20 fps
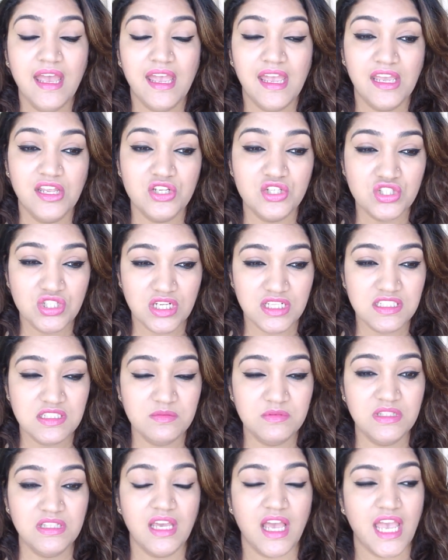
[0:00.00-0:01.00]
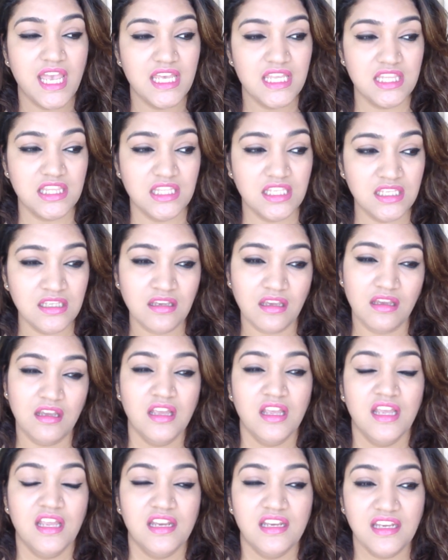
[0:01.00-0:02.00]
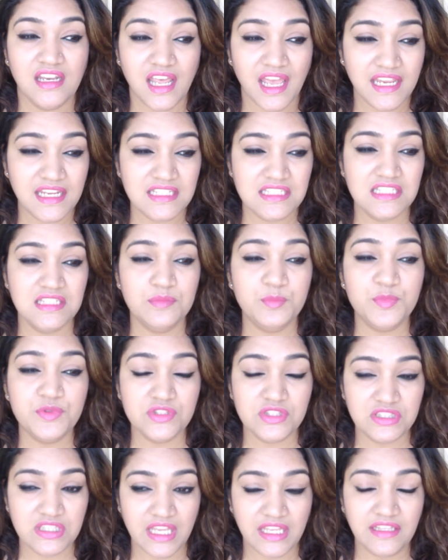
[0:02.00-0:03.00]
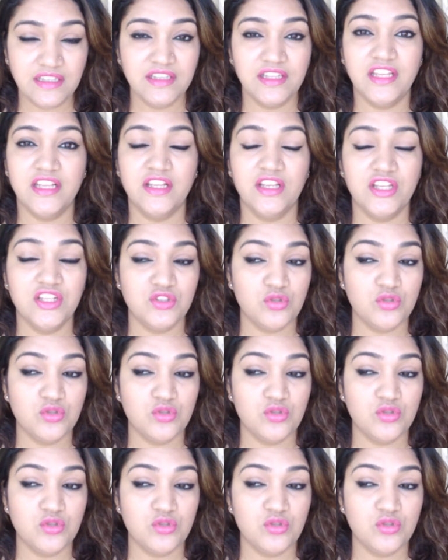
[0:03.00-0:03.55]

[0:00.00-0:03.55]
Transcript: And trust me, I think 90%